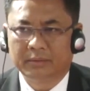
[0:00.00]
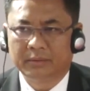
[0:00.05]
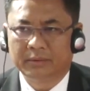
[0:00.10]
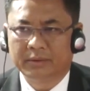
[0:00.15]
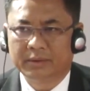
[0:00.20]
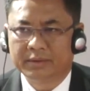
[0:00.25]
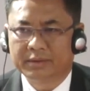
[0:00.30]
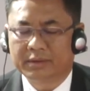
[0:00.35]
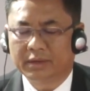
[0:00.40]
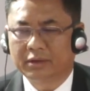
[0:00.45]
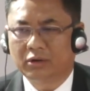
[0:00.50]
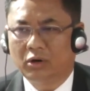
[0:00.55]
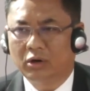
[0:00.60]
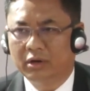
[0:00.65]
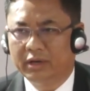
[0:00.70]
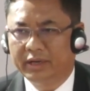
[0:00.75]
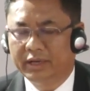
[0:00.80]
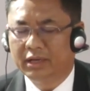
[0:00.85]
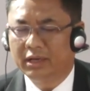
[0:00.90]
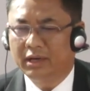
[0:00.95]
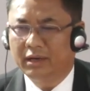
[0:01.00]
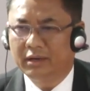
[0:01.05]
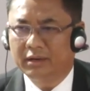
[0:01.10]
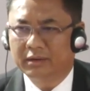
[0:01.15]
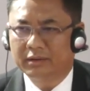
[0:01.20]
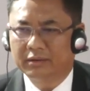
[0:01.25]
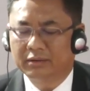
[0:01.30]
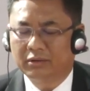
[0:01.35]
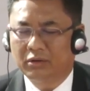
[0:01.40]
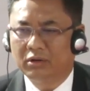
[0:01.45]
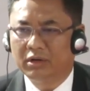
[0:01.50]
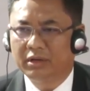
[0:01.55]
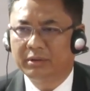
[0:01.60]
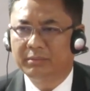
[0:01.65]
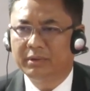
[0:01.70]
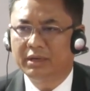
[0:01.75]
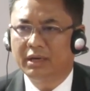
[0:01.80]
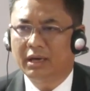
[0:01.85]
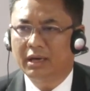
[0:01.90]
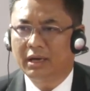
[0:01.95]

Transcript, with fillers: Sir, so calling, uh, calling me. Sir,